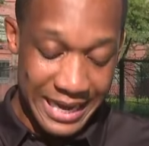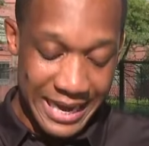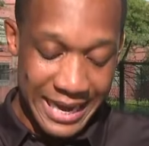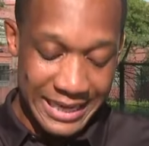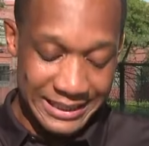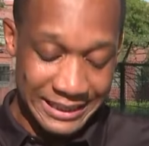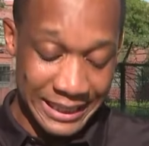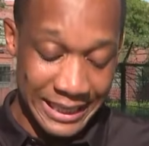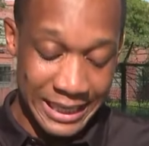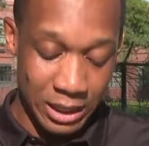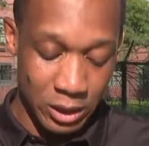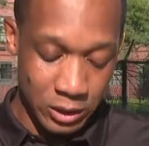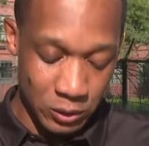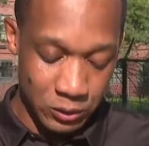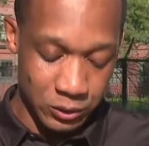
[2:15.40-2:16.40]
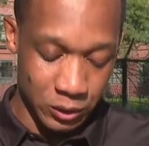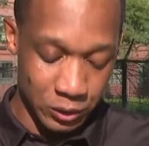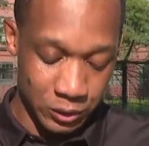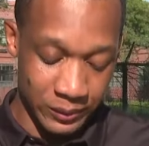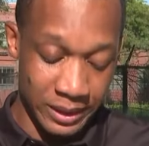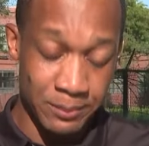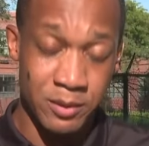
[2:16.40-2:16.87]
as they get closer
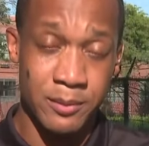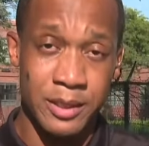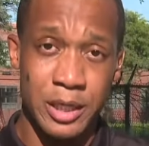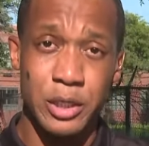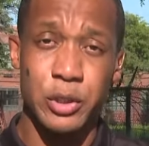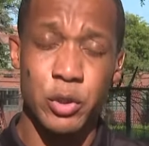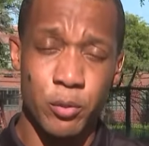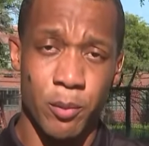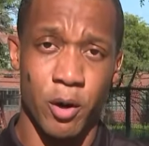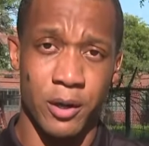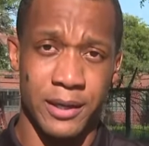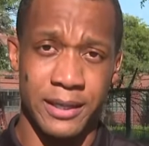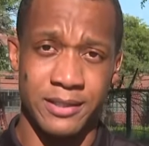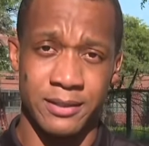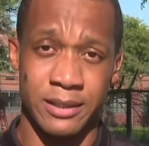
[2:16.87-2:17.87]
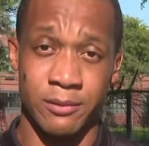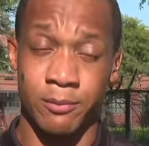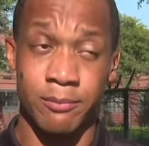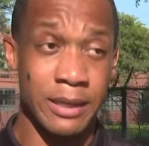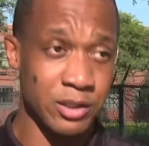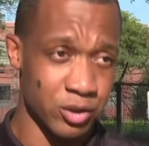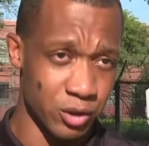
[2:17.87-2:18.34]
to implementing new parking
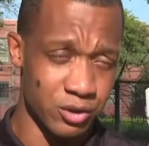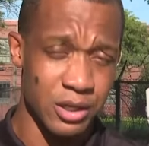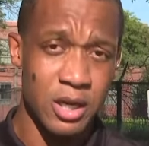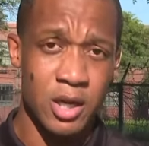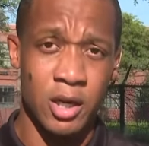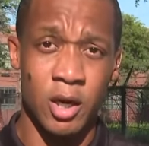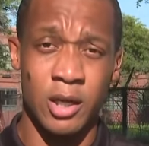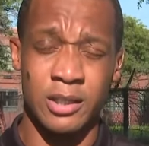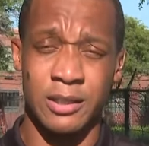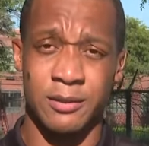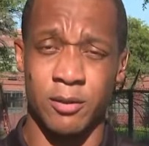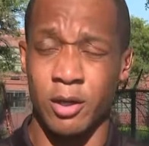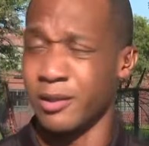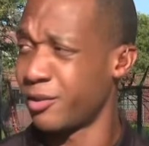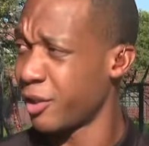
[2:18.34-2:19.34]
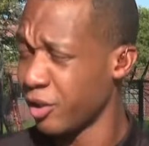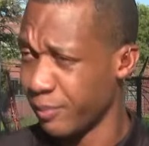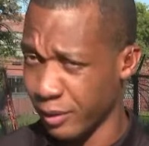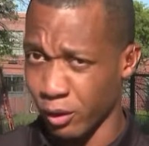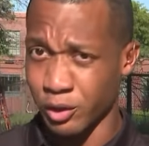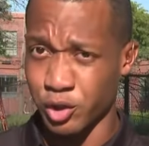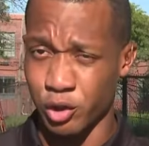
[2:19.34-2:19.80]
measures on, the, on excuse me,
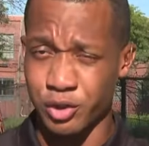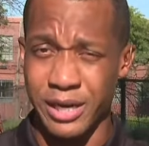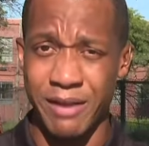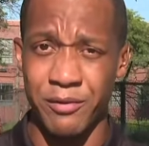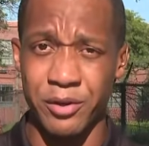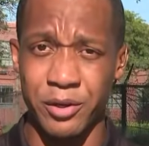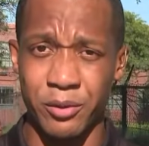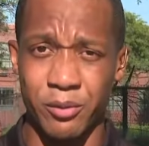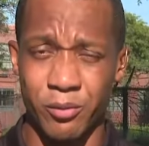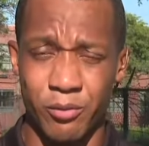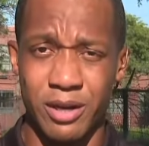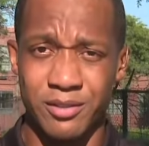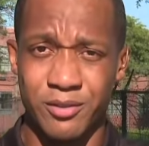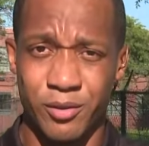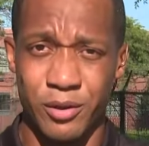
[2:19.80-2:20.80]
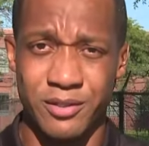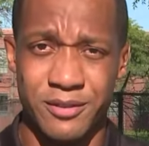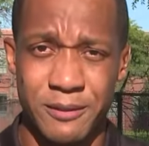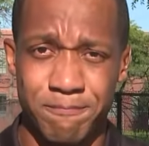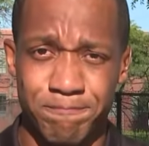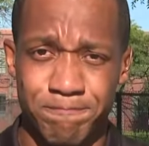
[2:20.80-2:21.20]
on Church Avenue. Russ, Christie?